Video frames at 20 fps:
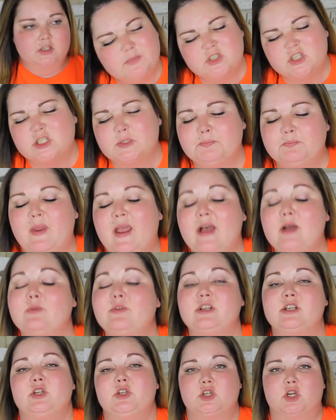She's bound
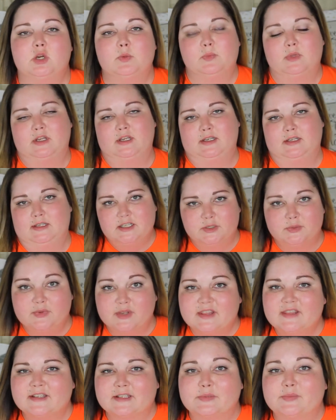and determined to
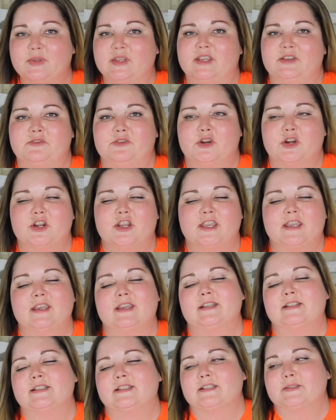win this Wii for her
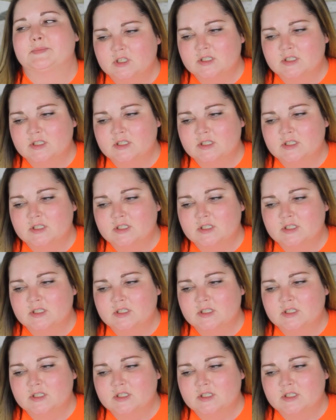kids.